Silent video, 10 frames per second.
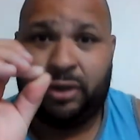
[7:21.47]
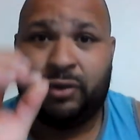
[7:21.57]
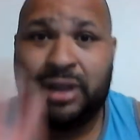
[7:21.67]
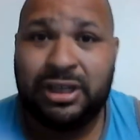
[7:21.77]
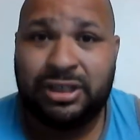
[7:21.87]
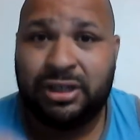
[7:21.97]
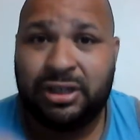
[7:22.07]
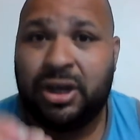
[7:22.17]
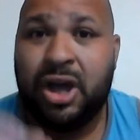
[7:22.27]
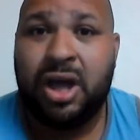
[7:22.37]
religion
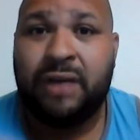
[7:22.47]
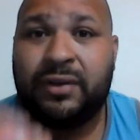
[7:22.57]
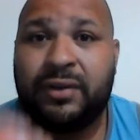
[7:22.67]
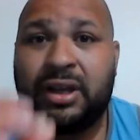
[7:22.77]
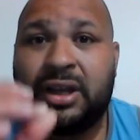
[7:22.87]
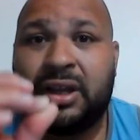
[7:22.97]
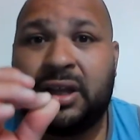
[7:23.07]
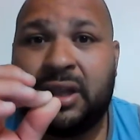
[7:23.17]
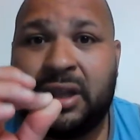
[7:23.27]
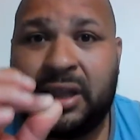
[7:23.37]
of
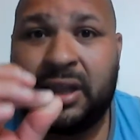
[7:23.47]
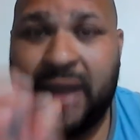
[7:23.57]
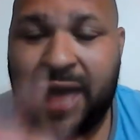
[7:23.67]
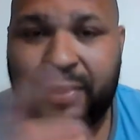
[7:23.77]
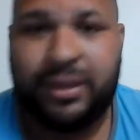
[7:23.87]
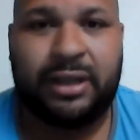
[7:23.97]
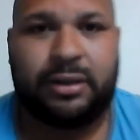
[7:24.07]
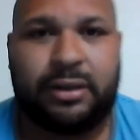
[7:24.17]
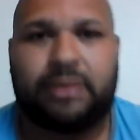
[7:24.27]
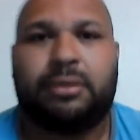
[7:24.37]
Catholic.